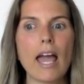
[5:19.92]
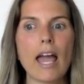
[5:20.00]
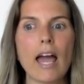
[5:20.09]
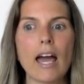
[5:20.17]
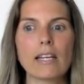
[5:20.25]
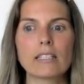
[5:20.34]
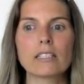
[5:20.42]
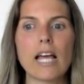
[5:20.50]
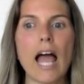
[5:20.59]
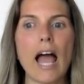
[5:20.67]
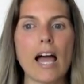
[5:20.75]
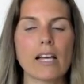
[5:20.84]

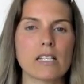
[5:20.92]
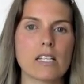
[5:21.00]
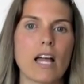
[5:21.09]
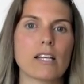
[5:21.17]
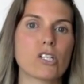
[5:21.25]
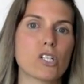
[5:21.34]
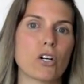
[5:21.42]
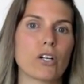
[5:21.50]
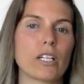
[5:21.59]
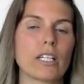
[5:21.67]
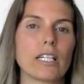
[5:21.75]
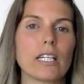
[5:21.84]
And as I
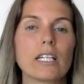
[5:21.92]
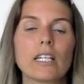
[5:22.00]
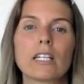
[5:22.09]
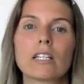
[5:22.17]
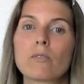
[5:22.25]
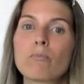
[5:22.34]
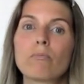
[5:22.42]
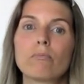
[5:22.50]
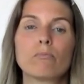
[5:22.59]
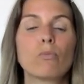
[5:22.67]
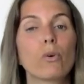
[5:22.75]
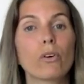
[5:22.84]
started
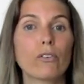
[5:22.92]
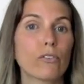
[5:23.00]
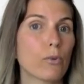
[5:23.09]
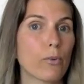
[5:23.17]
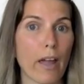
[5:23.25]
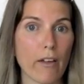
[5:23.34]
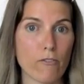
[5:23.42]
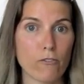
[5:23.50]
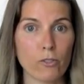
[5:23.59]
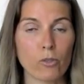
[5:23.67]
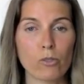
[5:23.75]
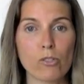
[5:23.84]
eating more of the right
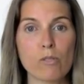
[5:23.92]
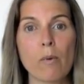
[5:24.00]
foods,